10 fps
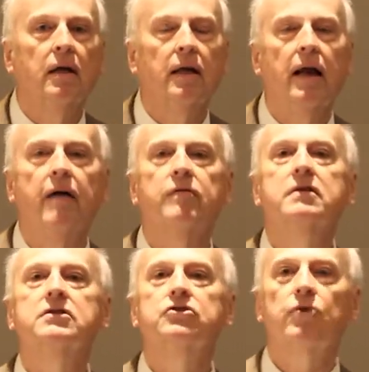And I have
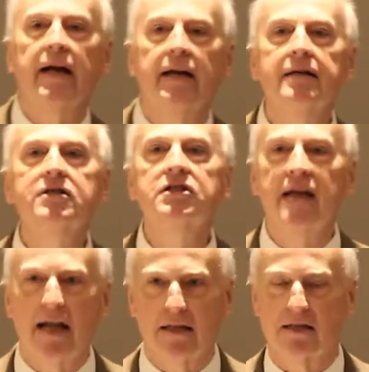this strange
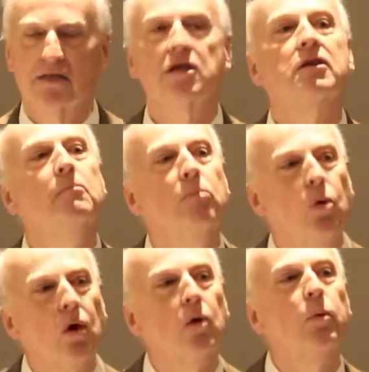sense that the
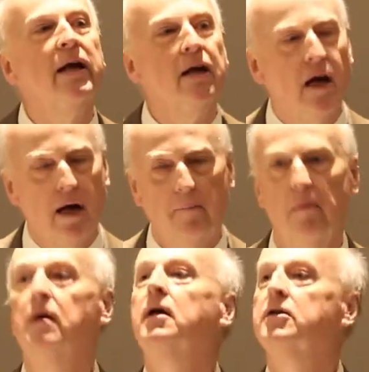more we come